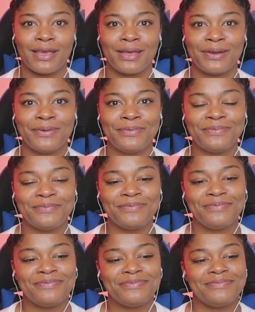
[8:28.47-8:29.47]

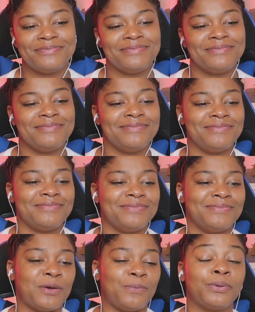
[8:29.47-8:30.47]
and